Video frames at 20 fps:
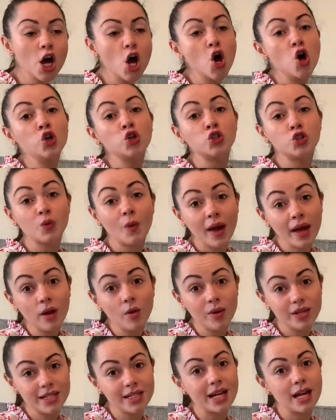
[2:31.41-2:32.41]
So I always
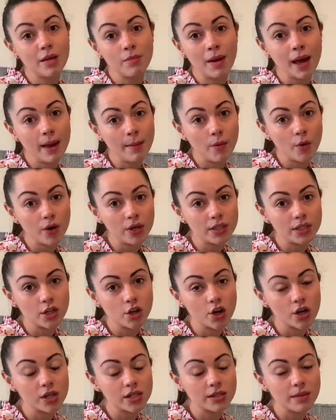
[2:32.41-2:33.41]
tell my boys and
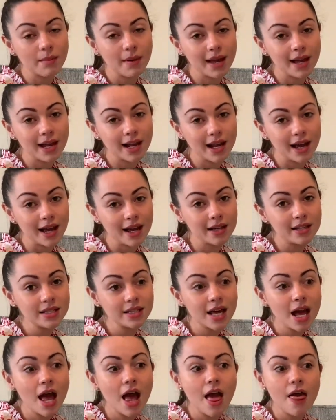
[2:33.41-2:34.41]
girls in my class
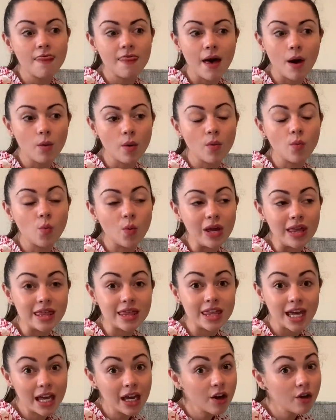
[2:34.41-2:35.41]
that when we
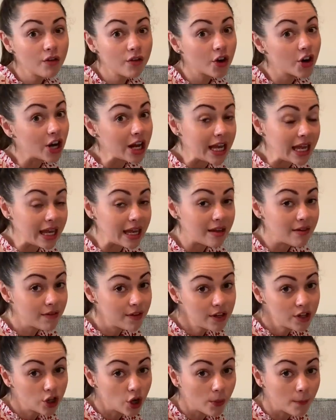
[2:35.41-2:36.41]
think of our even
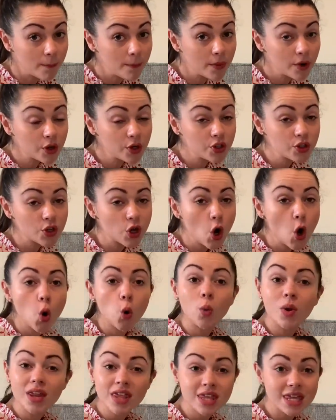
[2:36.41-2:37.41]
numbers,
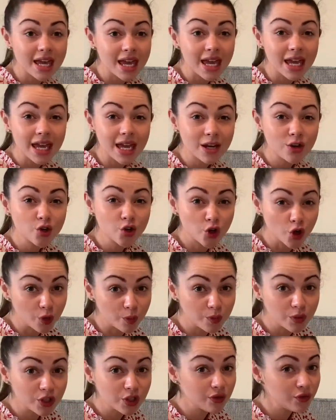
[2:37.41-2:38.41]
we think in
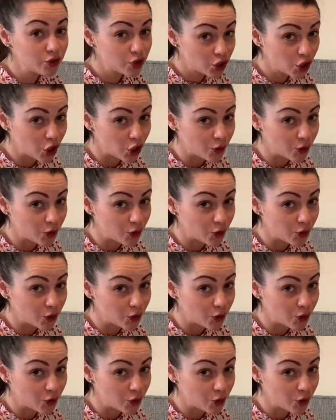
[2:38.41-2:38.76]
groups of 2.